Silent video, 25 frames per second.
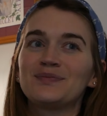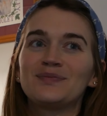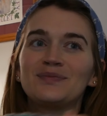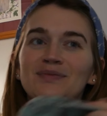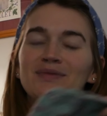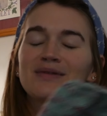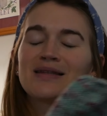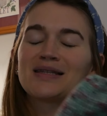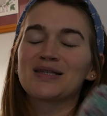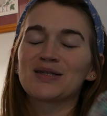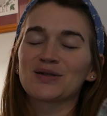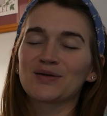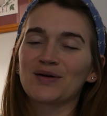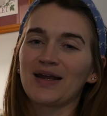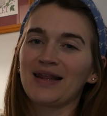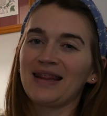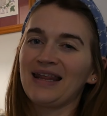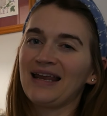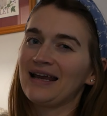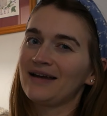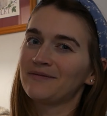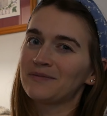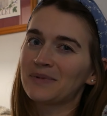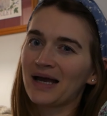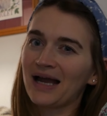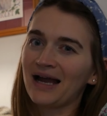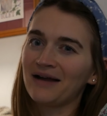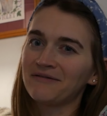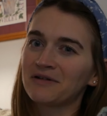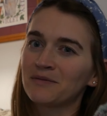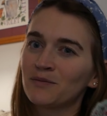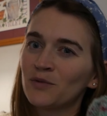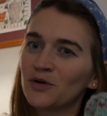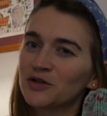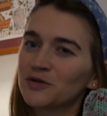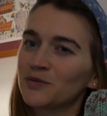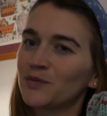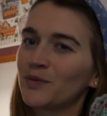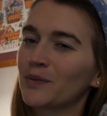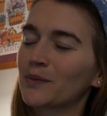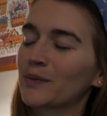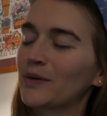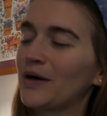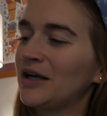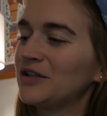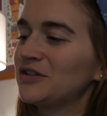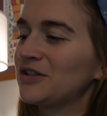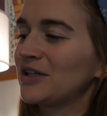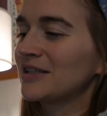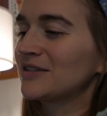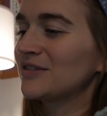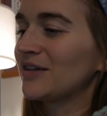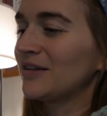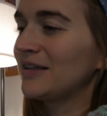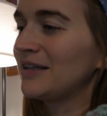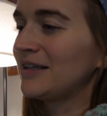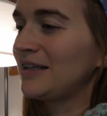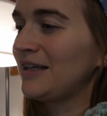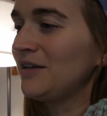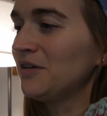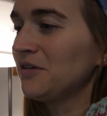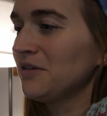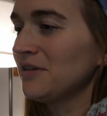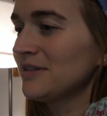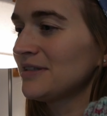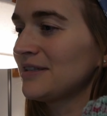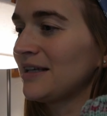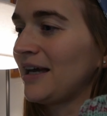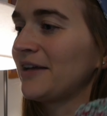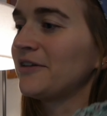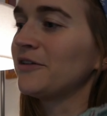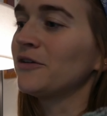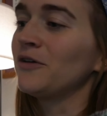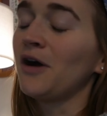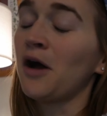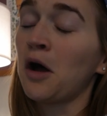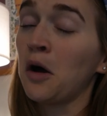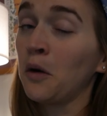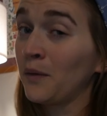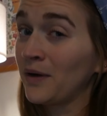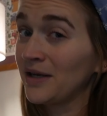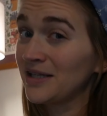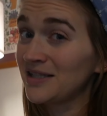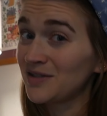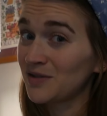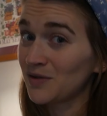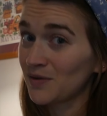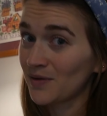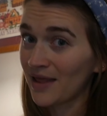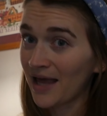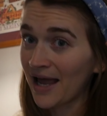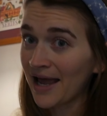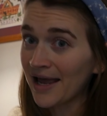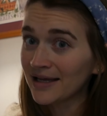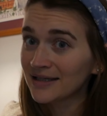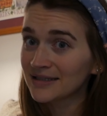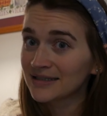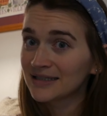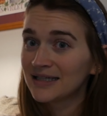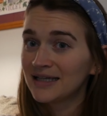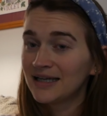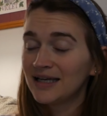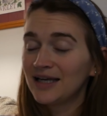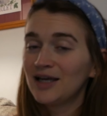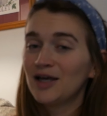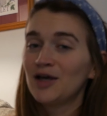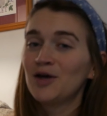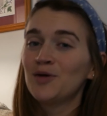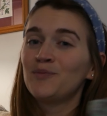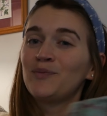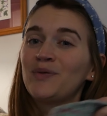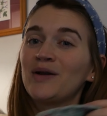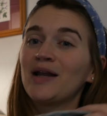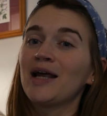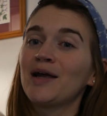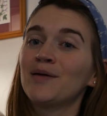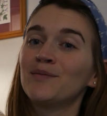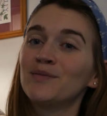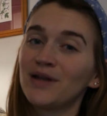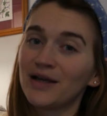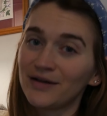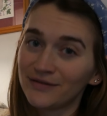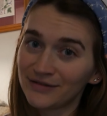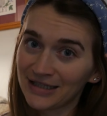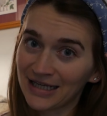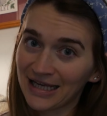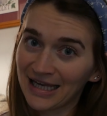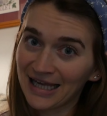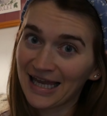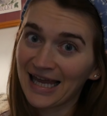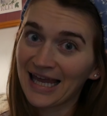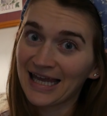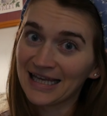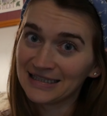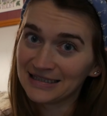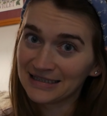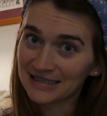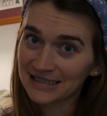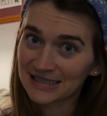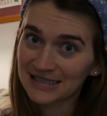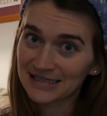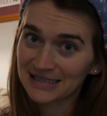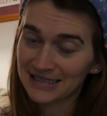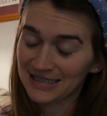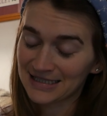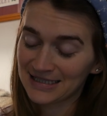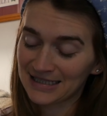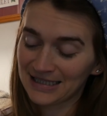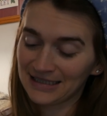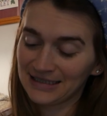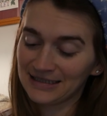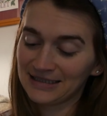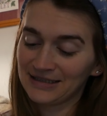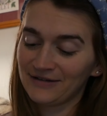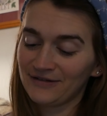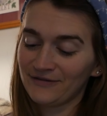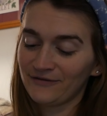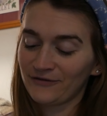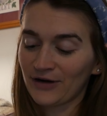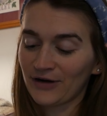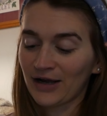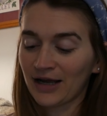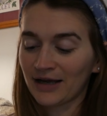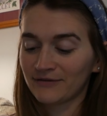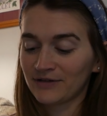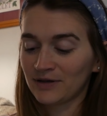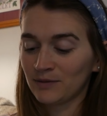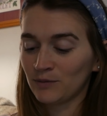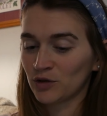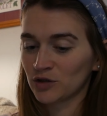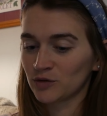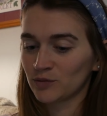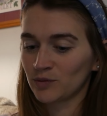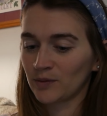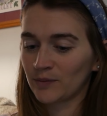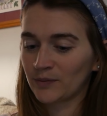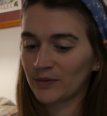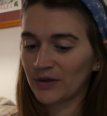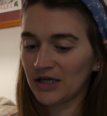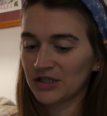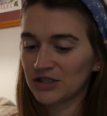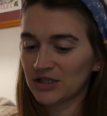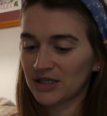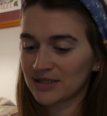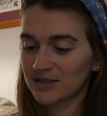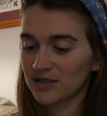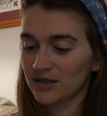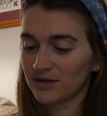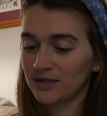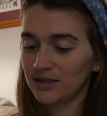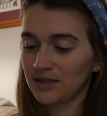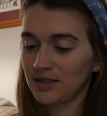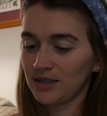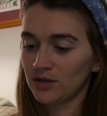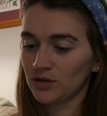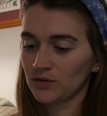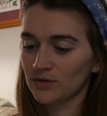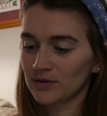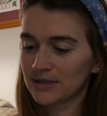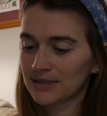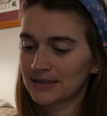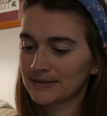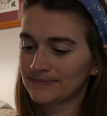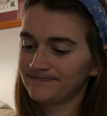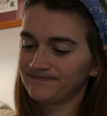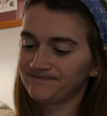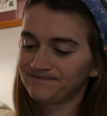That's the great thing about having multiple projects on the needles. I don't always do that, but I am loving it in this season for having multiple projects on the needles.